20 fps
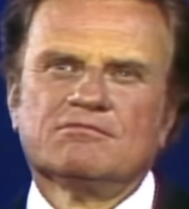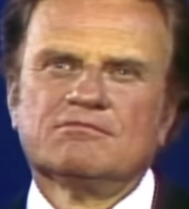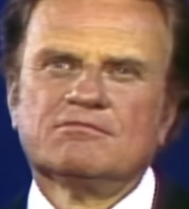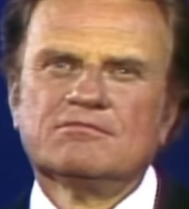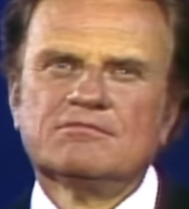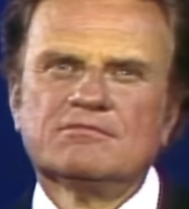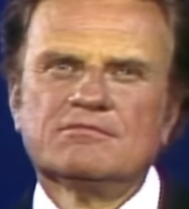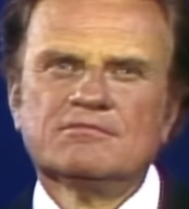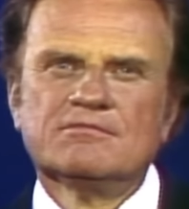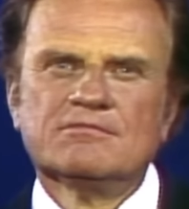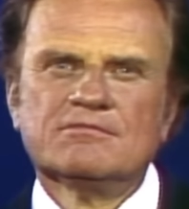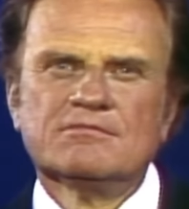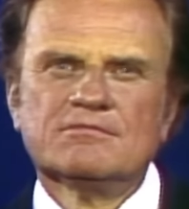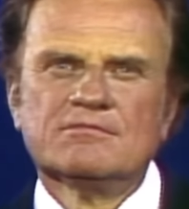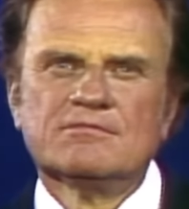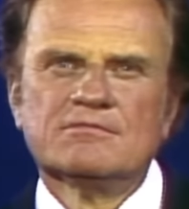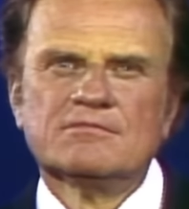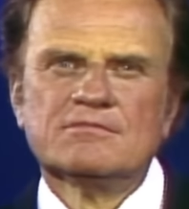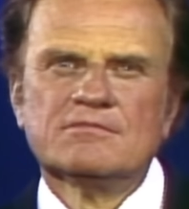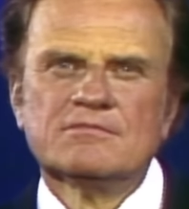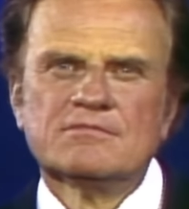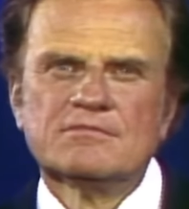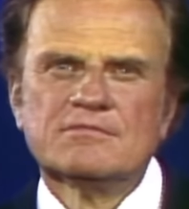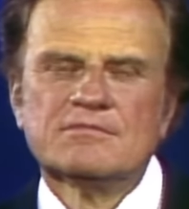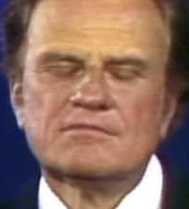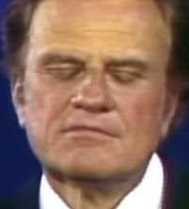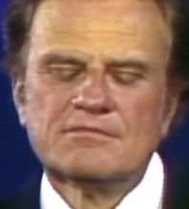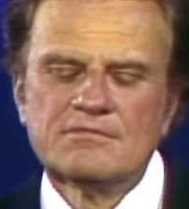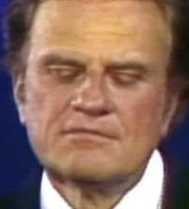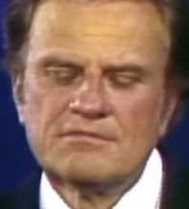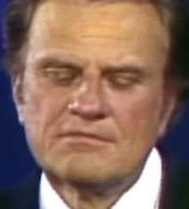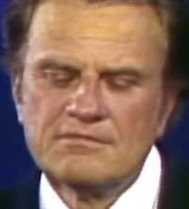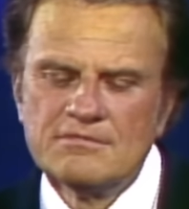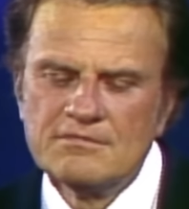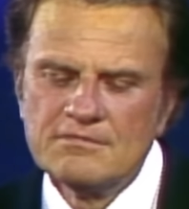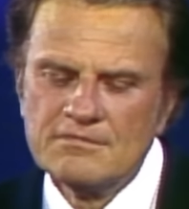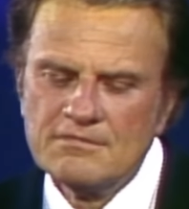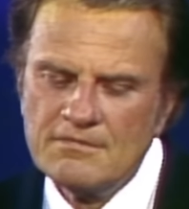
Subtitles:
Nothing is said.